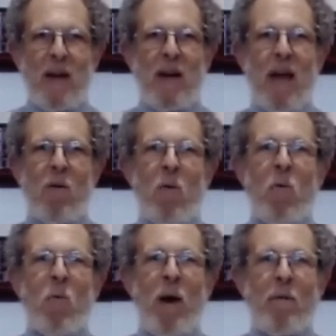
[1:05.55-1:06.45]
Now,
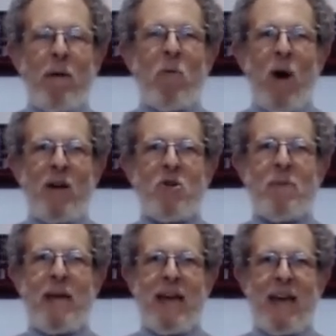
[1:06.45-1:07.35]
where we want to
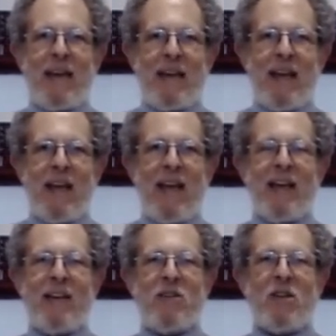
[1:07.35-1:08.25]
begin
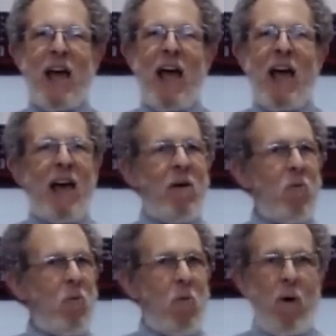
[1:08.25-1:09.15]
is
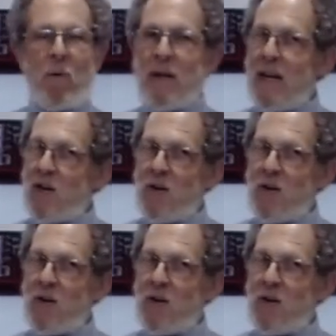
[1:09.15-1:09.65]
what we need to